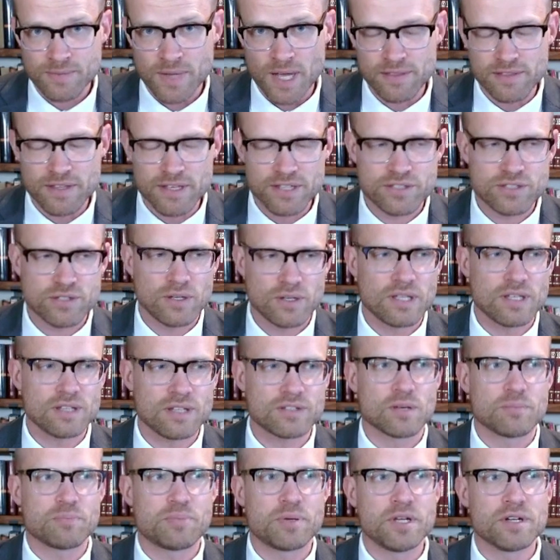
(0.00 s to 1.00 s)
And this
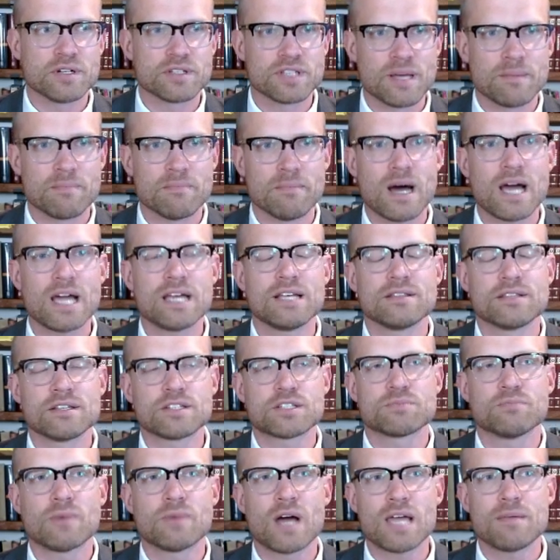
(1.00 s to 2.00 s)
is appeared that might
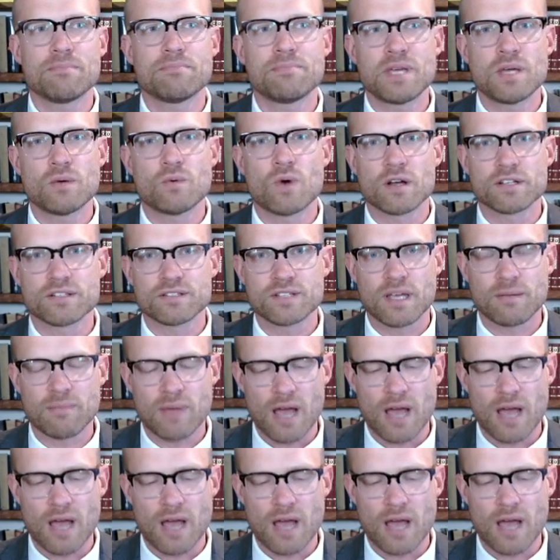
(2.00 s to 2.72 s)
this might be what St.